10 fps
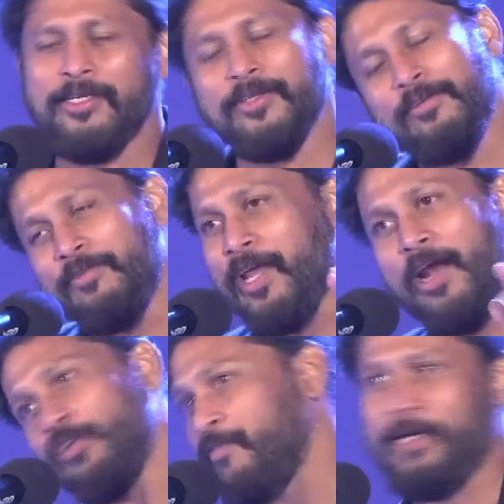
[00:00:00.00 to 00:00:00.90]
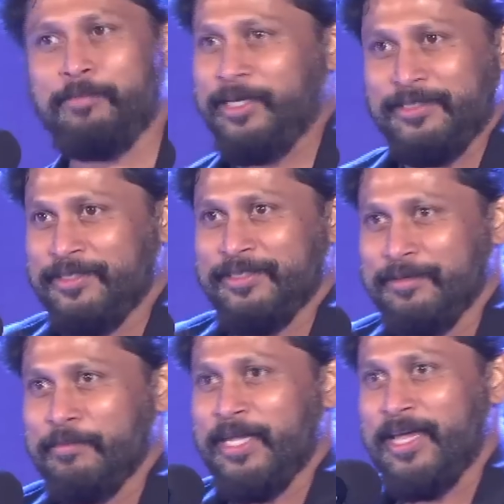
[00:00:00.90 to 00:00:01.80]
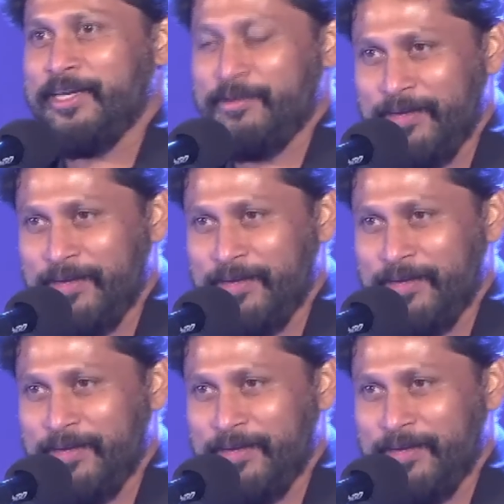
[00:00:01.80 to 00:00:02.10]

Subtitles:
we are out of that place by that evening.